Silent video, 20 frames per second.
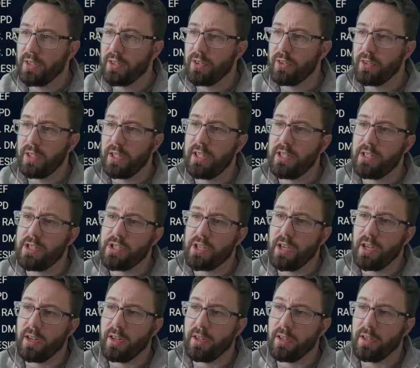on each
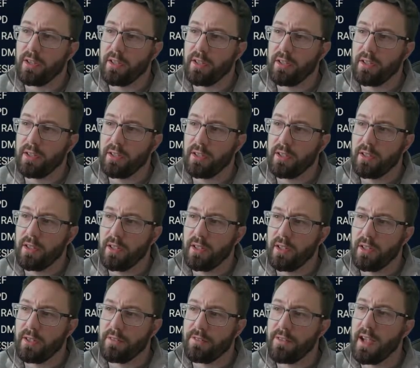ally
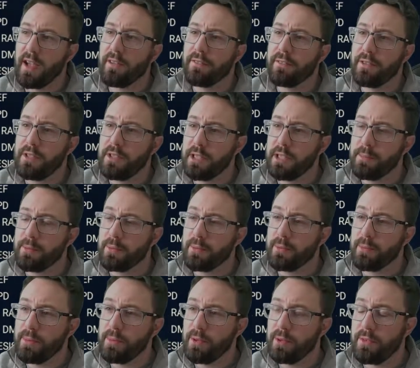for every debuff
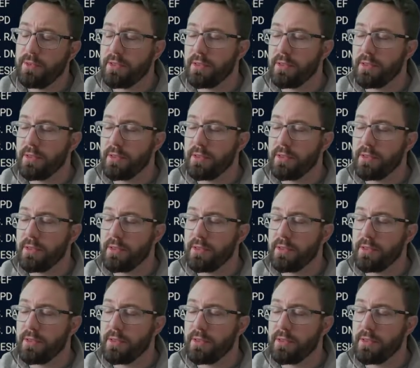removed.